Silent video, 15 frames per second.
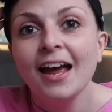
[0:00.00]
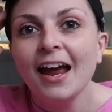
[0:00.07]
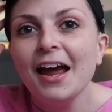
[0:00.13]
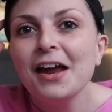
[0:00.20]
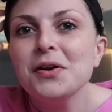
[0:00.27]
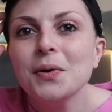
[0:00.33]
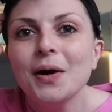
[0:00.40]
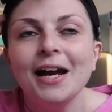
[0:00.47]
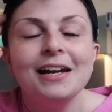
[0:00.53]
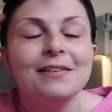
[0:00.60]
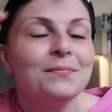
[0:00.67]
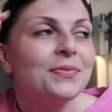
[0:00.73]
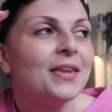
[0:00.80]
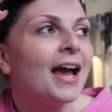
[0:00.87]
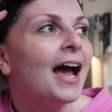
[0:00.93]
Anyway,
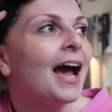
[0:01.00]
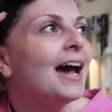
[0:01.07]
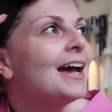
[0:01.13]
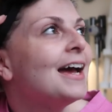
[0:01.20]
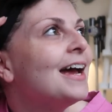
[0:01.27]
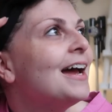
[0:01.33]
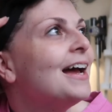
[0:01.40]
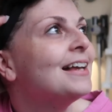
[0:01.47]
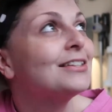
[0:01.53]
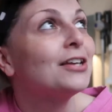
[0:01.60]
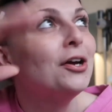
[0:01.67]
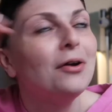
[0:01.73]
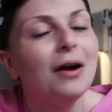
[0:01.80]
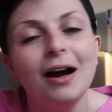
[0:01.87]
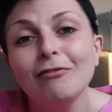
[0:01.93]
so
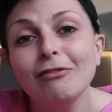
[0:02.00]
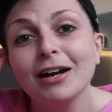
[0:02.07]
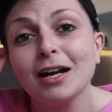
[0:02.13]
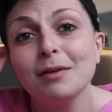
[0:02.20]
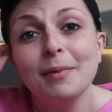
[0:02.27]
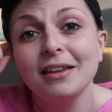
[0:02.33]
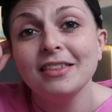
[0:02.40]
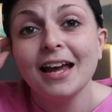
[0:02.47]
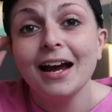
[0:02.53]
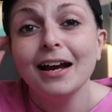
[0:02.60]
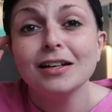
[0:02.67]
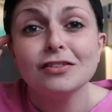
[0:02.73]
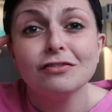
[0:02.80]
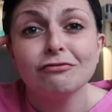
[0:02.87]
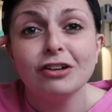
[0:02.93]
I recommend that.
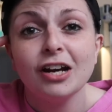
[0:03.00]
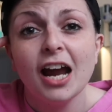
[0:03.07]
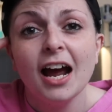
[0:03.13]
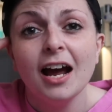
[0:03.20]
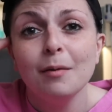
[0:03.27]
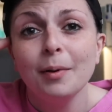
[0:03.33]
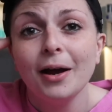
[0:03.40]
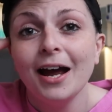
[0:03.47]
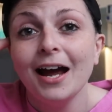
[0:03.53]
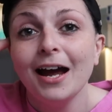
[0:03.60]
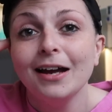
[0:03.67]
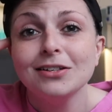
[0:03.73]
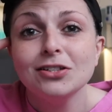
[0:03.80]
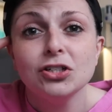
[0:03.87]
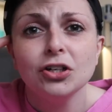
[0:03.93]
It's a free app
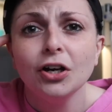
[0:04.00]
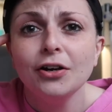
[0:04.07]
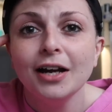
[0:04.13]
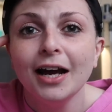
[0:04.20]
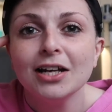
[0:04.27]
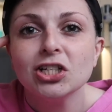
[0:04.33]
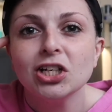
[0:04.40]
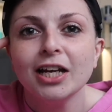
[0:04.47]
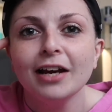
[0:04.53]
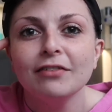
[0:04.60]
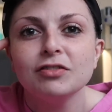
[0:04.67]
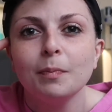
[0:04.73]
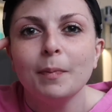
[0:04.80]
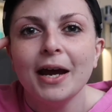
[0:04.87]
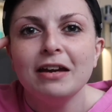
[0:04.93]
and you don't actually have
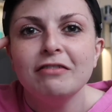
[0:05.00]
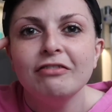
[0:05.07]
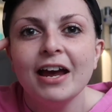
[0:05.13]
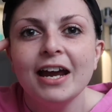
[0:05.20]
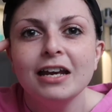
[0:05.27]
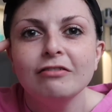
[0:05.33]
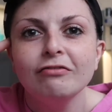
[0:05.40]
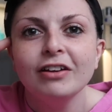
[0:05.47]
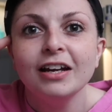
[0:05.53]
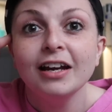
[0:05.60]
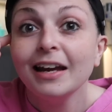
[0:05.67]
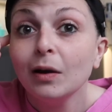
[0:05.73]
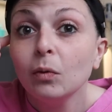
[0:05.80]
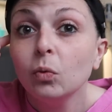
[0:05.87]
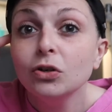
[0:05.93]
to pay for anything.
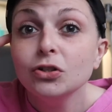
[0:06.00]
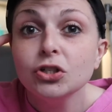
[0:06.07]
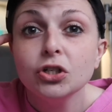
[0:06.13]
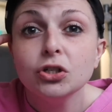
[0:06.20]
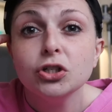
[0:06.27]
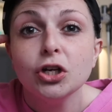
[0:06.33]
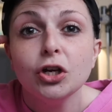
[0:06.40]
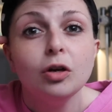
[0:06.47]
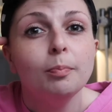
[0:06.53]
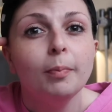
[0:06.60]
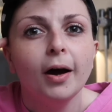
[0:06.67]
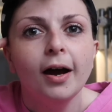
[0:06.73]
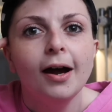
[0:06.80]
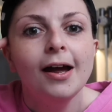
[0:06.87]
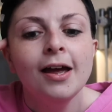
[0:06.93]
It wants you to,
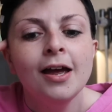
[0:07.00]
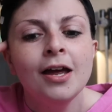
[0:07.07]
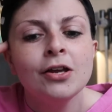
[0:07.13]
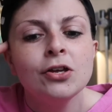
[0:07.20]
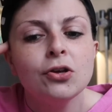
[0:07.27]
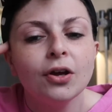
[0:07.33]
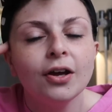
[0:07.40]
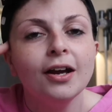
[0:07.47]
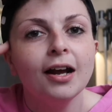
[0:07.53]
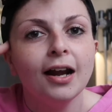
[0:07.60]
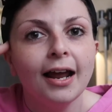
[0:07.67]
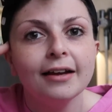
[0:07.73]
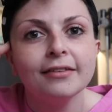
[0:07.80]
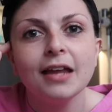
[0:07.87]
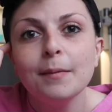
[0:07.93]
but you can
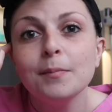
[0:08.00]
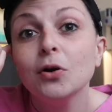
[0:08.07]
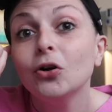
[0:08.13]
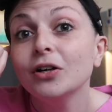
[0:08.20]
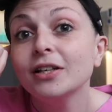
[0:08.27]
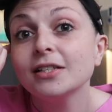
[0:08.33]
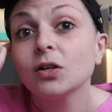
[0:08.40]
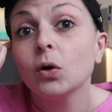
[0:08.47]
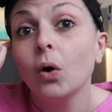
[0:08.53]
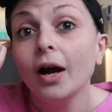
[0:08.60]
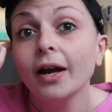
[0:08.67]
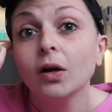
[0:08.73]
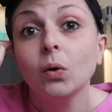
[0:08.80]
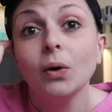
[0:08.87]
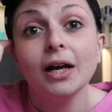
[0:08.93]
collect them coins
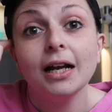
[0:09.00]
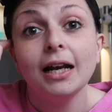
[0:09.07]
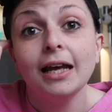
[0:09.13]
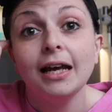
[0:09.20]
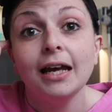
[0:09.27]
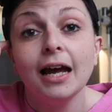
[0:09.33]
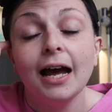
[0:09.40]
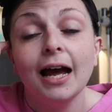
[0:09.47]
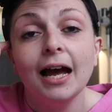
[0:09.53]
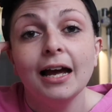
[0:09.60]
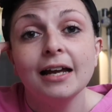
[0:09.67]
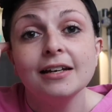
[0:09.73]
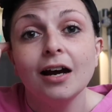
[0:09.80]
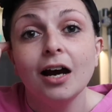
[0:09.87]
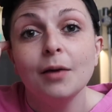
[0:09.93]
quite quickly,
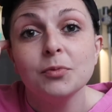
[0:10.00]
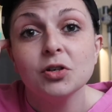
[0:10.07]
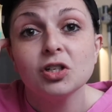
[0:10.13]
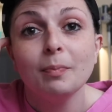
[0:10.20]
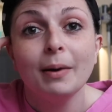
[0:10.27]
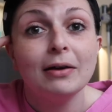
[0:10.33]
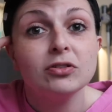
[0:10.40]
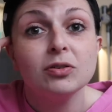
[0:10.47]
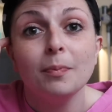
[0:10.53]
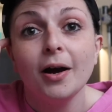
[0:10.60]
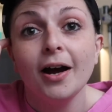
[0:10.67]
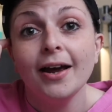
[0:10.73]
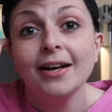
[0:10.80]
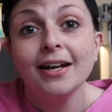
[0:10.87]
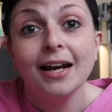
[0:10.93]
and I'm just about to
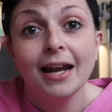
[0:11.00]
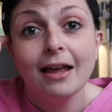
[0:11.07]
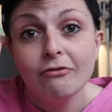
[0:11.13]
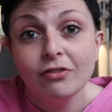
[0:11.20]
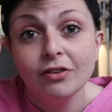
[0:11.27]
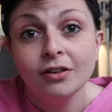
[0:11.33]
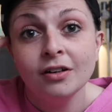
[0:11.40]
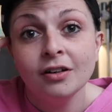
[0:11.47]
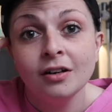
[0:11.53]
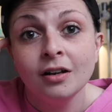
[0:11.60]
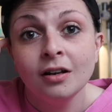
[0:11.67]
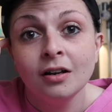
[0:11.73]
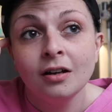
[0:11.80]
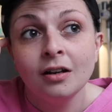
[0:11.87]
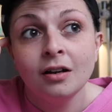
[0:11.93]
buy an
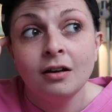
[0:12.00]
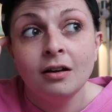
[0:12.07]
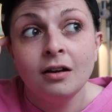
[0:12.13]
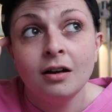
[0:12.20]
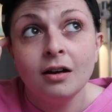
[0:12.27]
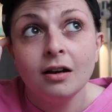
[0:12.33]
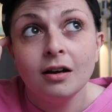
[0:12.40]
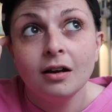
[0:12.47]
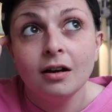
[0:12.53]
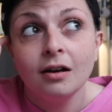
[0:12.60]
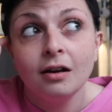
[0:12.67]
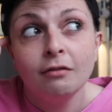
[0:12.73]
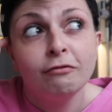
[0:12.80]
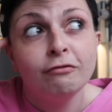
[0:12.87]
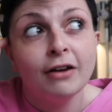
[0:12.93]

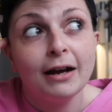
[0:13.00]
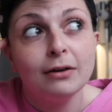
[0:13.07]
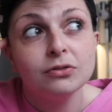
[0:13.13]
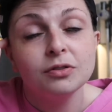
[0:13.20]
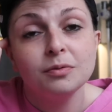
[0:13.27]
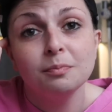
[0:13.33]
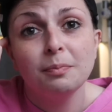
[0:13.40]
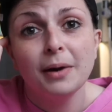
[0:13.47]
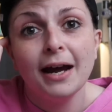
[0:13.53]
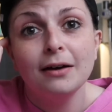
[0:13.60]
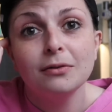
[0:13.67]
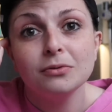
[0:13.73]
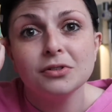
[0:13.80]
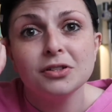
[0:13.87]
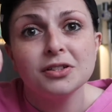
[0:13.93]

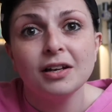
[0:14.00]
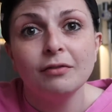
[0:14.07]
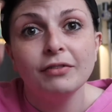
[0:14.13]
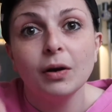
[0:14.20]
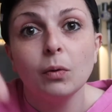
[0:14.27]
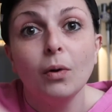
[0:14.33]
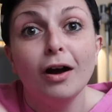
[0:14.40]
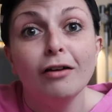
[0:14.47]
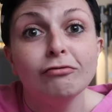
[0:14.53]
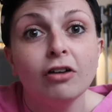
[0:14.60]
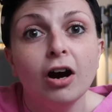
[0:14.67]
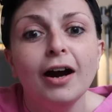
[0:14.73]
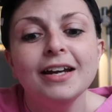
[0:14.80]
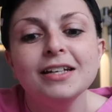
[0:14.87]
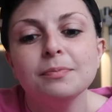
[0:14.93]
£11,000 something worth
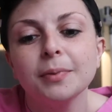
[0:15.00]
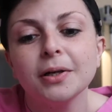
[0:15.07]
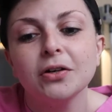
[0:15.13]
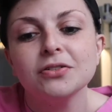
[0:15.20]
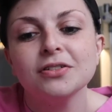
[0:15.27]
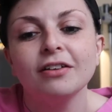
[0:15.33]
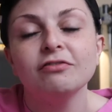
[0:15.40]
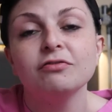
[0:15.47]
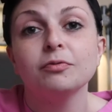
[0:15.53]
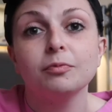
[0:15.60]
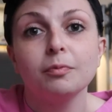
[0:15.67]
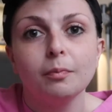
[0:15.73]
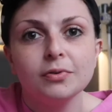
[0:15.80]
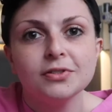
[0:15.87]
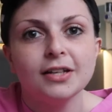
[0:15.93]
ride because I've
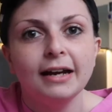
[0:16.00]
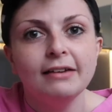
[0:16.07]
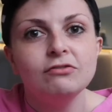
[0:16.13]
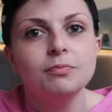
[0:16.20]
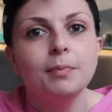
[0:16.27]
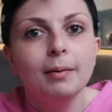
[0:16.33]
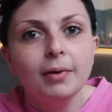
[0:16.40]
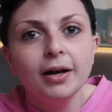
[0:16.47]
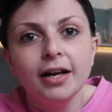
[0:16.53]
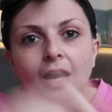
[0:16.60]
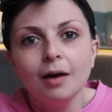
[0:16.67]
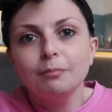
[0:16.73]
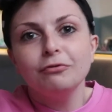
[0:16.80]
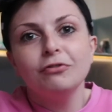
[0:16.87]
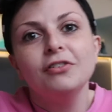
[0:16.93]
saved my money
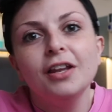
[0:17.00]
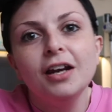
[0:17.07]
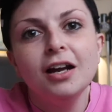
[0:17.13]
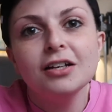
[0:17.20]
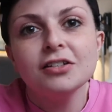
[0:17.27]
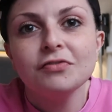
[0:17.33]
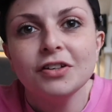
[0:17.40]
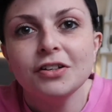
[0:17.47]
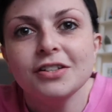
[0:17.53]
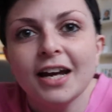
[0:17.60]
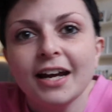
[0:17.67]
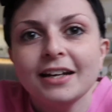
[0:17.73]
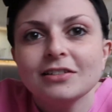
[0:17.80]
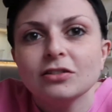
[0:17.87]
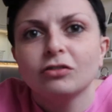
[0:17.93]
up for the last few
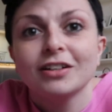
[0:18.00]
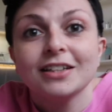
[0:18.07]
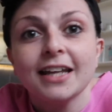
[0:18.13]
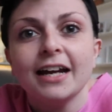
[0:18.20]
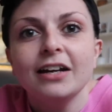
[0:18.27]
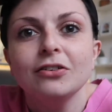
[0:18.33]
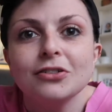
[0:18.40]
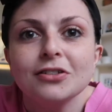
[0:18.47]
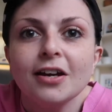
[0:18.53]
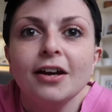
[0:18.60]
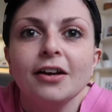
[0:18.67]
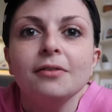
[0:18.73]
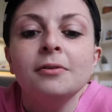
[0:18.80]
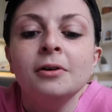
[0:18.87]
days or a day or so.